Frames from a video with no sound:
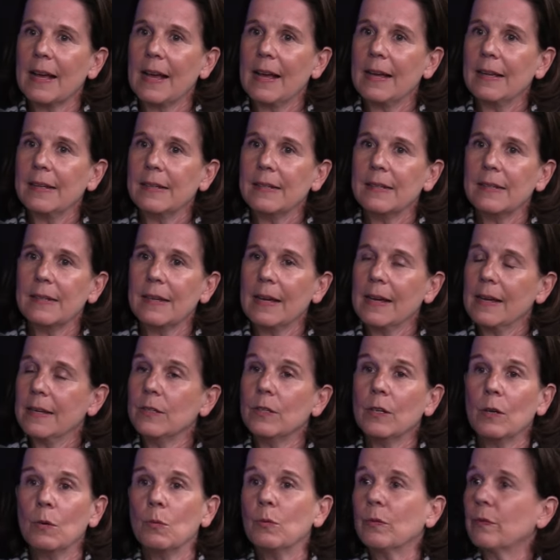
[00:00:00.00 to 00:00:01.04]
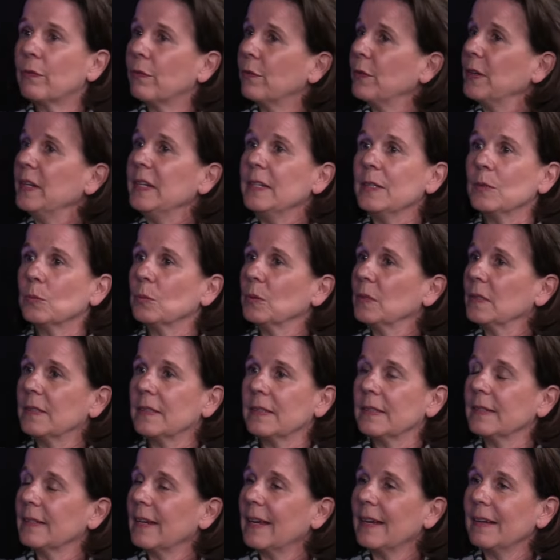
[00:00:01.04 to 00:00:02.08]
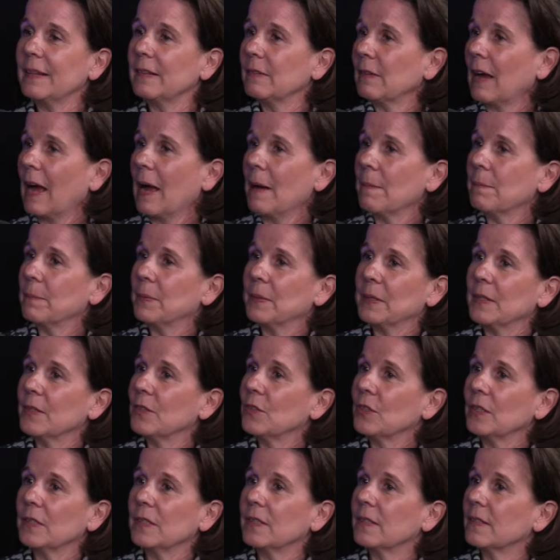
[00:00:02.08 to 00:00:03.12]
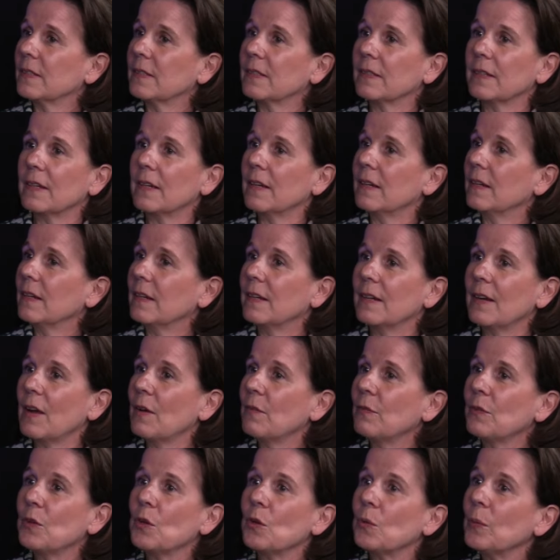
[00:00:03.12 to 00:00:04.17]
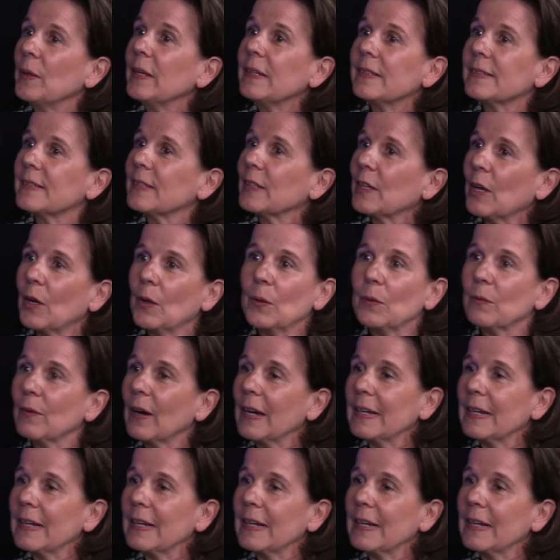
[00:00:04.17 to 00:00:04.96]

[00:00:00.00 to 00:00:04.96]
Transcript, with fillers: and and you know Frieze was didn't ha- happen just uh, a few weeks ago mm-hmm.